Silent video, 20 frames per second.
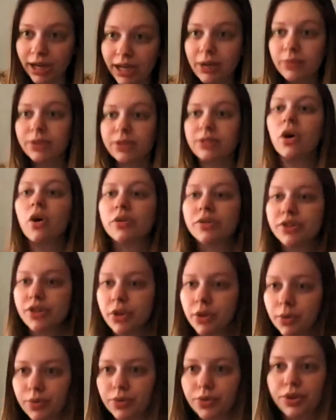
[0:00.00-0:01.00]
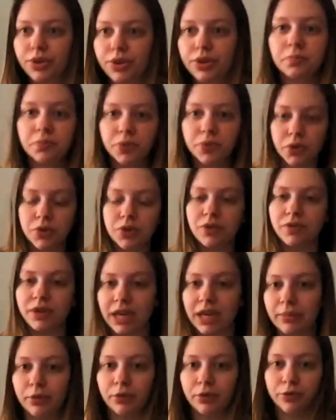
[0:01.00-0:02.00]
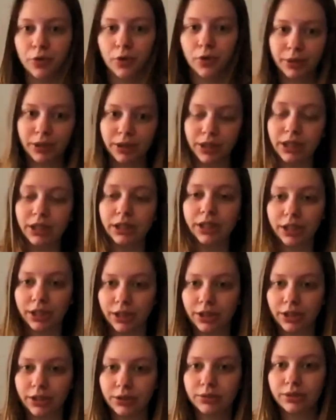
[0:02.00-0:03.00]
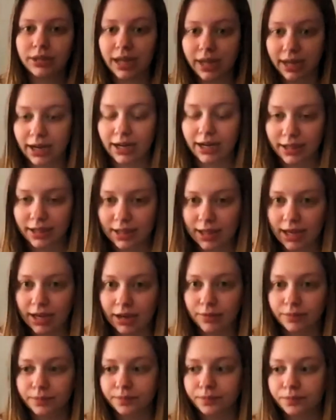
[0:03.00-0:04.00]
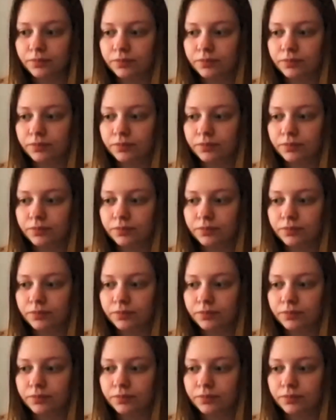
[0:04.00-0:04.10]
It was also the Joseph Campbell formula, you know, that kind of thing.